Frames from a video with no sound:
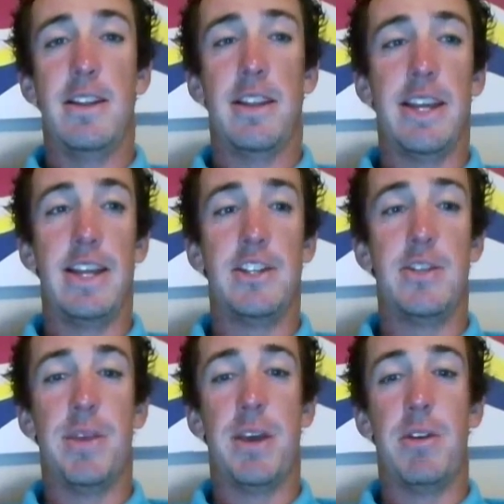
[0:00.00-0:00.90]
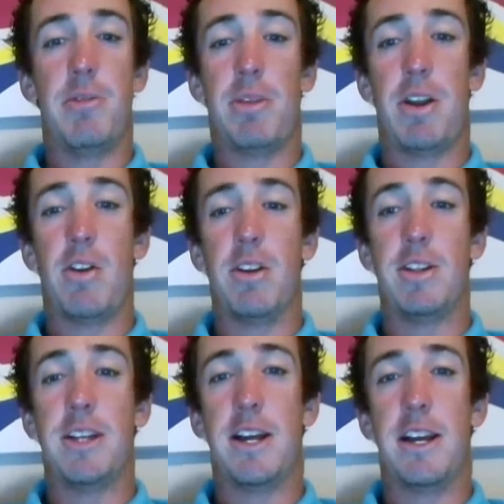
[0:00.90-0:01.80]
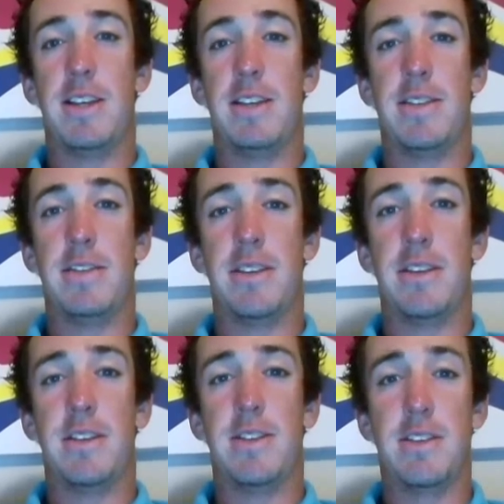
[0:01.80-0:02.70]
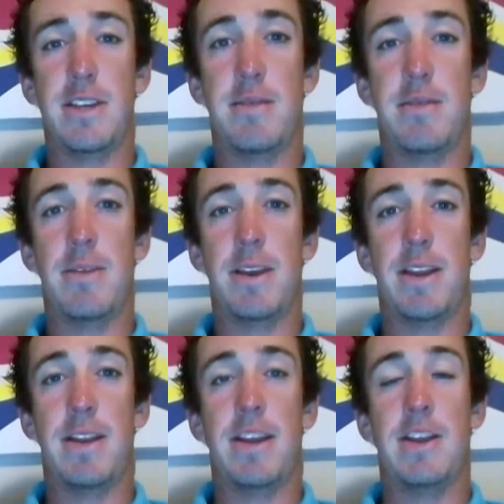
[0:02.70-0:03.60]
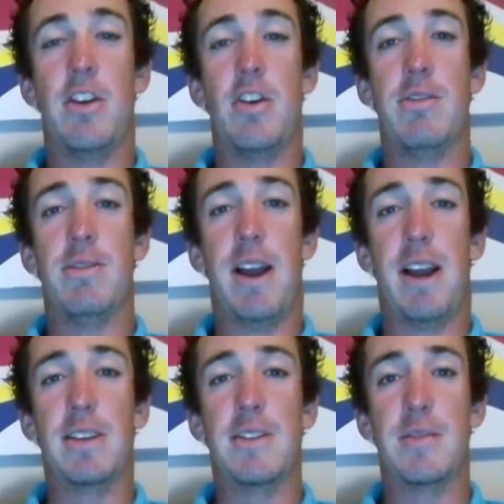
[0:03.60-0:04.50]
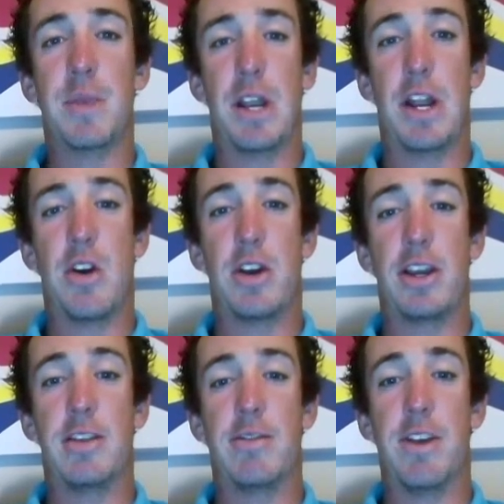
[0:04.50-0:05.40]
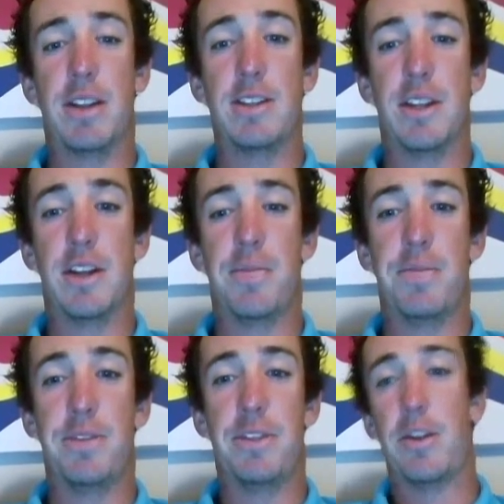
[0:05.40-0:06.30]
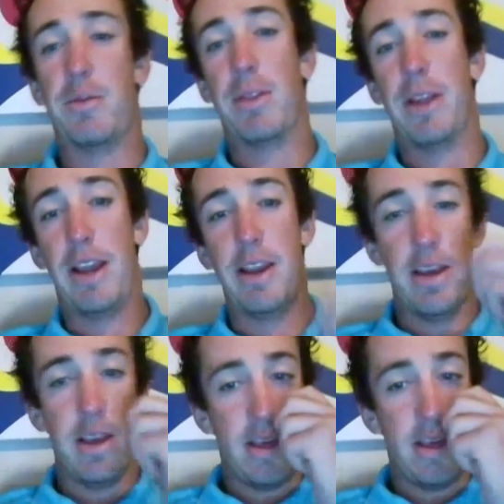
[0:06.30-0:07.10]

need to be able to prioritize sleep and know the facts about how it can affect their play.